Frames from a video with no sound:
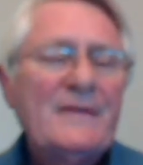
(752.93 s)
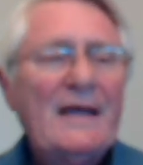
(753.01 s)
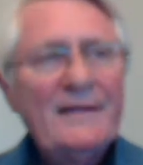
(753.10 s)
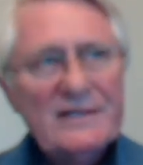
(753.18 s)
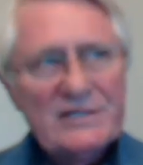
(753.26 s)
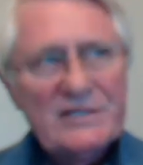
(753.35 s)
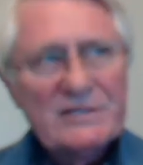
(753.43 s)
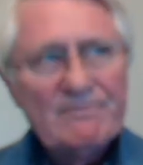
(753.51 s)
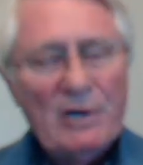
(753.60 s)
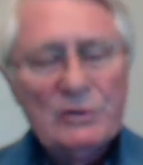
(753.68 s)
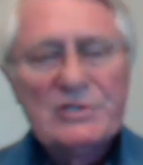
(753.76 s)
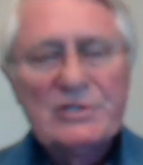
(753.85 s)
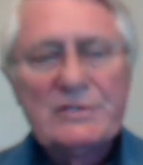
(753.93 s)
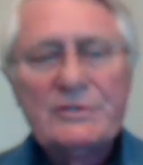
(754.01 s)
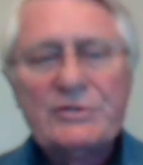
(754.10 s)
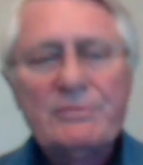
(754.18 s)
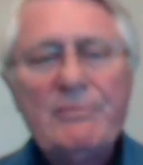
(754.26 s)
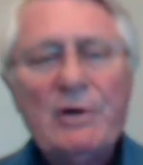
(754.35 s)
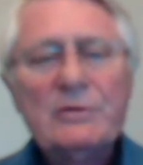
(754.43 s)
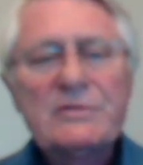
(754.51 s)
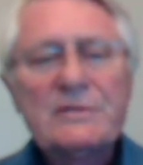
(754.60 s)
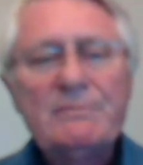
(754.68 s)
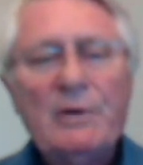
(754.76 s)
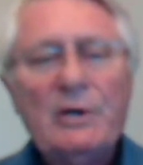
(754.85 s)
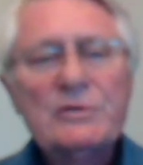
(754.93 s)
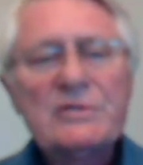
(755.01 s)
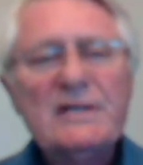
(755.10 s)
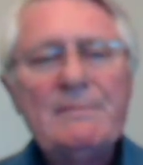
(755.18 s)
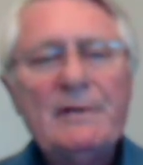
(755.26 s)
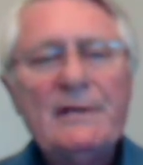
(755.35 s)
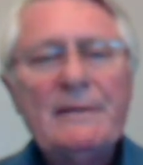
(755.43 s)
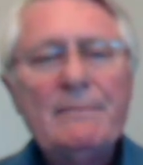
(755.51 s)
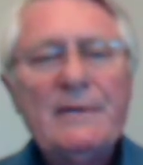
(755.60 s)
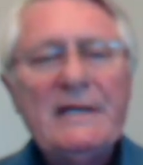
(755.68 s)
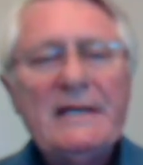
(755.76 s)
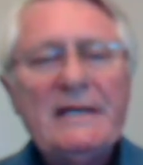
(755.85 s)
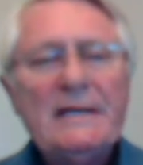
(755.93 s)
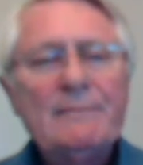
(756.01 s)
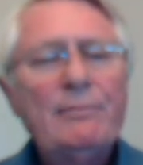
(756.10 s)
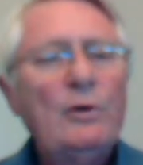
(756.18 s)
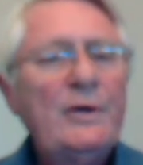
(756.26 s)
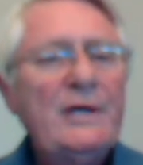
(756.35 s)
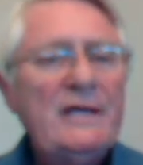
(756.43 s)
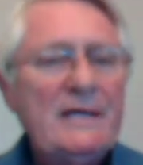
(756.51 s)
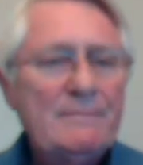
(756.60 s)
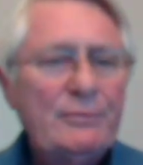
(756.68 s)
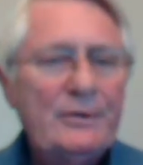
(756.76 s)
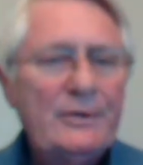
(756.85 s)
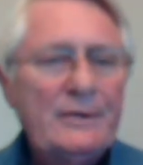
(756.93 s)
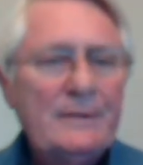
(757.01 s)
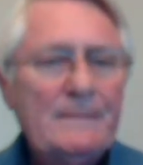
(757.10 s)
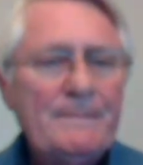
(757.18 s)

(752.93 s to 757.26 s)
Now, this should mostly be employee input.